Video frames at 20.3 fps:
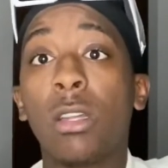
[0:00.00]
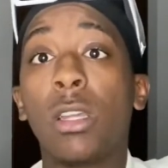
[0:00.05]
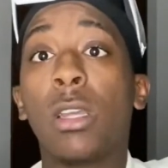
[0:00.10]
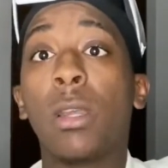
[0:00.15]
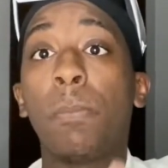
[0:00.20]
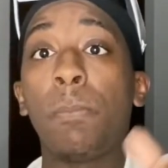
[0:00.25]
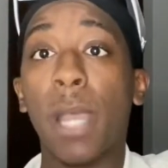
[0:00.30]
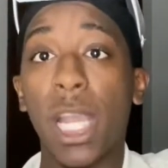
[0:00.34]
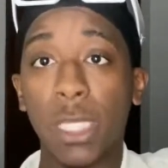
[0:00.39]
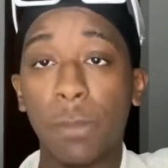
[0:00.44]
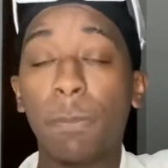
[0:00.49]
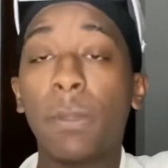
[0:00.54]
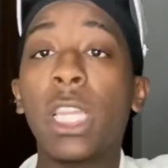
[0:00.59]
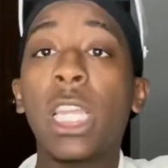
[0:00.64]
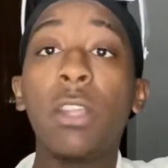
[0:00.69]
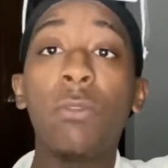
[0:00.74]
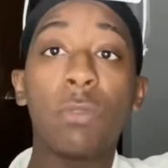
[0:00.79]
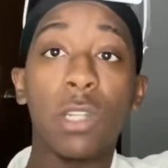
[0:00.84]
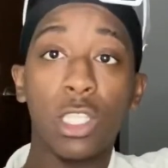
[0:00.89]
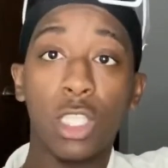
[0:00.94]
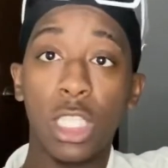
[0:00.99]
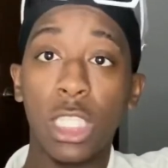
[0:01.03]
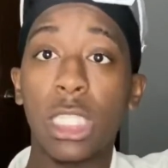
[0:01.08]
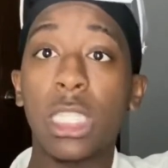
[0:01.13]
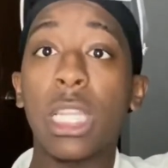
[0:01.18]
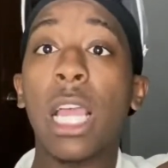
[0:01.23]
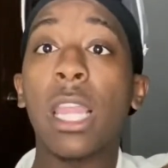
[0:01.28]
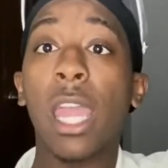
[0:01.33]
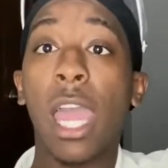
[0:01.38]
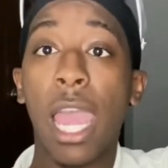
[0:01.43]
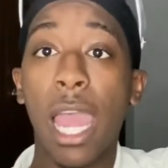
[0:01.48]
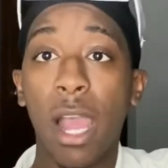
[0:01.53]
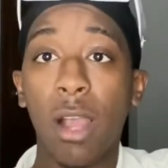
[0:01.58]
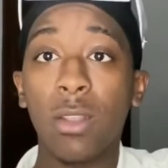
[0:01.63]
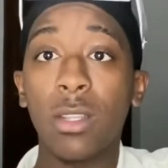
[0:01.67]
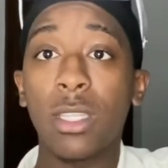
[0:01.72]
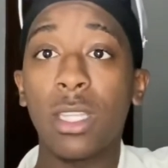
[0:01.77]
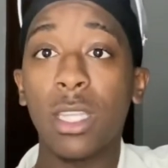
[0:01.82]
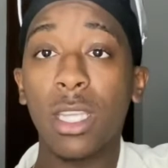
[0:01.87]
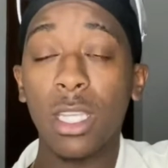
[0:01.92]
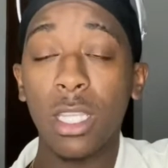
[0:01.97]
best believe when she's selling
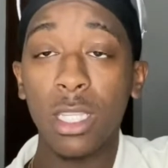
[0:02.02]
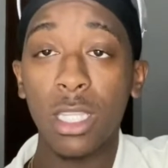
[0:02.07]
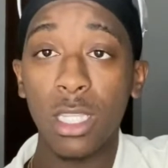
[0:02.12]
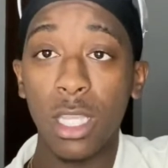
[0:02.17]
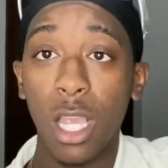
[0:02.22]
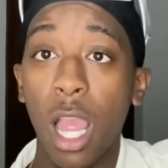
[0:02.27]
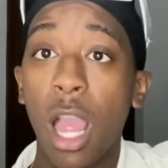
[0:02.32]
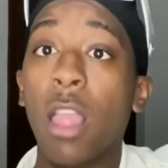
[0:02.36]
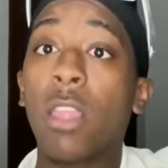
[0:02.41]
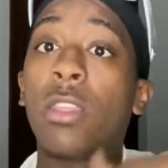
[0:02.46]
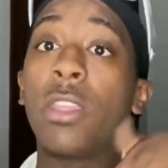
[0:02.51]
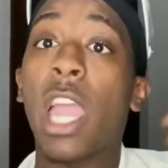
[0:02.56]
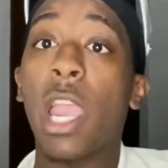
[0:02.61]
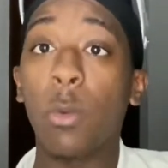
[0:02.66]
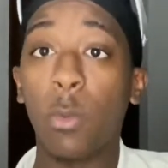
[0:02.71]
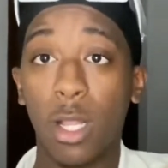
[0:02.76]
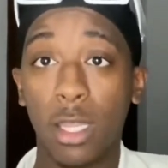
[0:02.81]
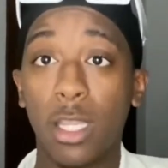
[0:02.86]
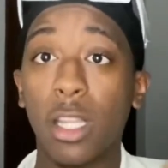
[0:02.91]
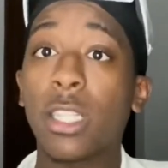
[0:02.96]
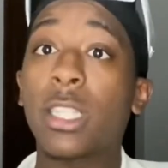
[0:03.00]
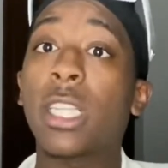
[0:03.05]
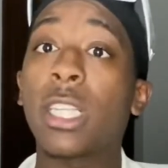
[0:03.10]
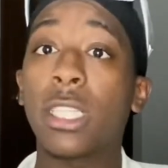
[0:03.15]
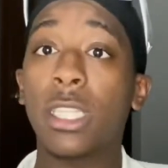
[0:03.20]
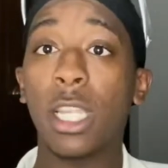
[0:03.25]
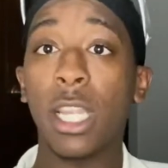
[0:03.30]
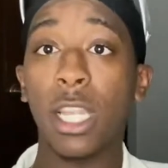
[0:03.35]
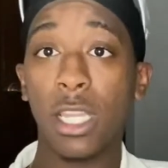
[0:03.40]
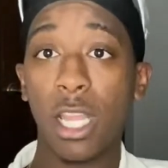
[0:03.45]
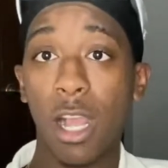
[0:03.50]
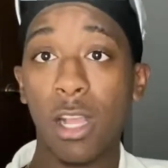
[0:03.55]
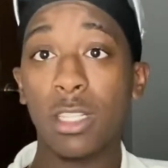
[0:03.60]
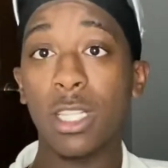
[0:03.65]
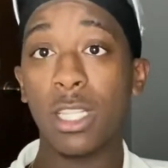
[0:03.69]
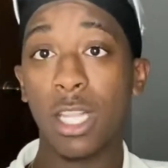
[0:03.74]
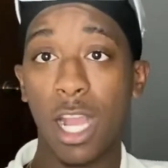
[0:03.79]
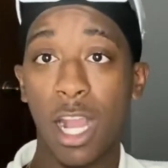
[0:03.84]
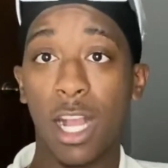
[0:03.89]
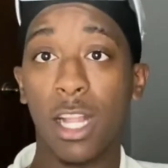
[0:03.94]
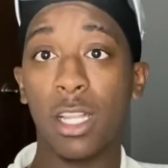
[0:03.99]
houses, they want their
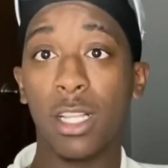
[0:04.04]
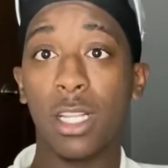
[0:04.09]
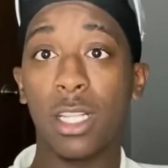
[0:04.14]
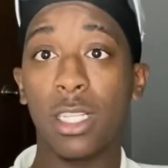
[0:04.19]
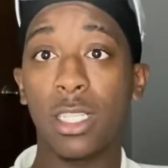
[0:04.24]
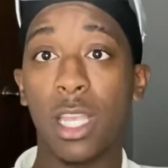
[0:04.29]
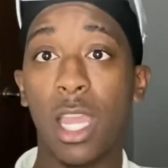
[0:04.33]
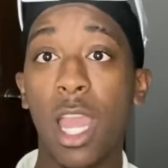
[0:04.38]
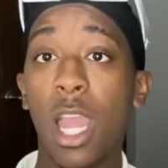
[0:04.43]
$16,000.